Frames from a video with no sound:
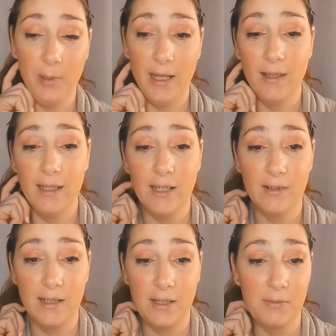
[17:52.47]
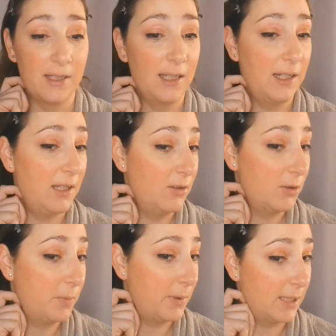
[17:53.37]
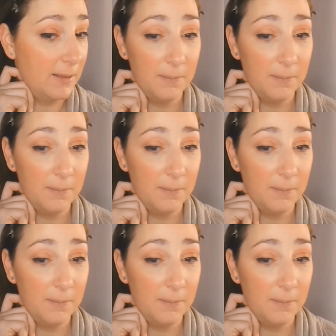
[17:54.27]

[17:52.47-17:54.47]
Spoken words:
palette here that I was going to use, but